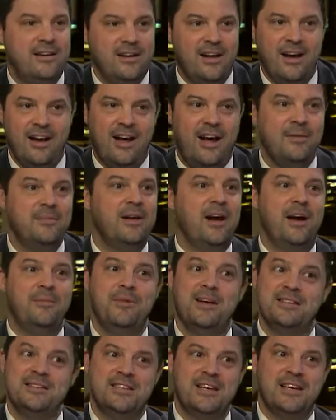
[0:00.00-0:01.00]
Not I'm I'm
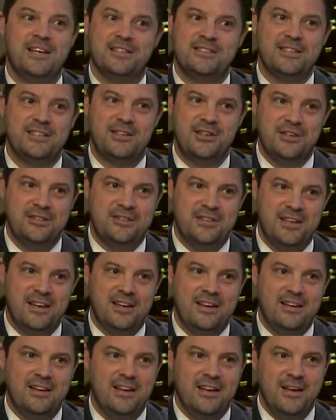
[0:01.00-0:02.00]
not saying it's a good
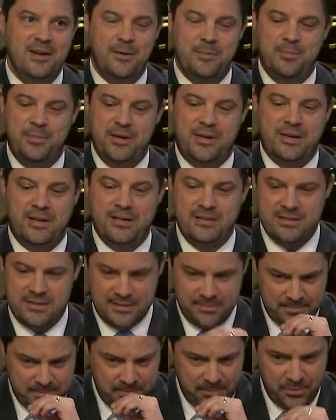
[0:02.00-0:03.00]
thing because
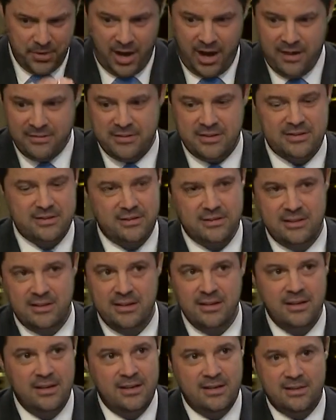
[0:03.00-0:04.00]

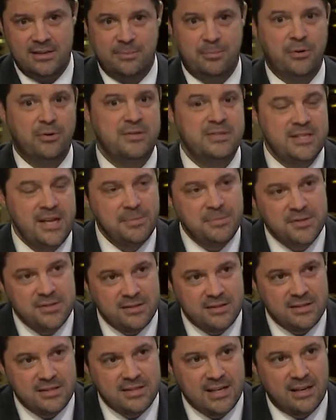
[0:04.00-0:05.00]
obviously the
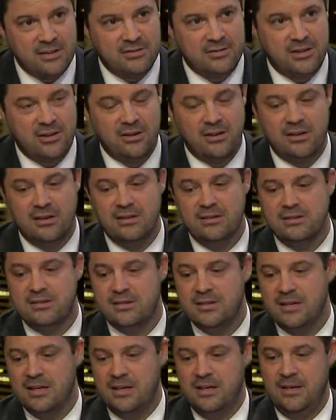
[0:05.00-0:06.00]
perception that's out there is
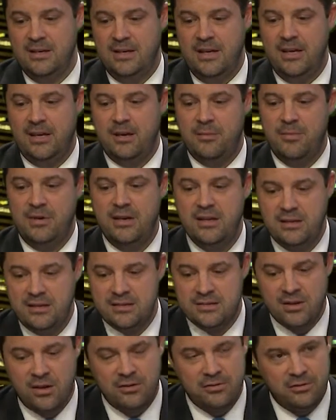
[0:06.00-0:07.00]
he committed
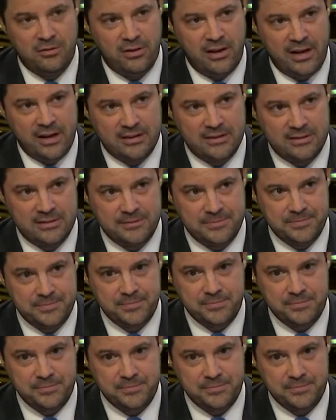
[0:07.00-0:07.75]
these awful acts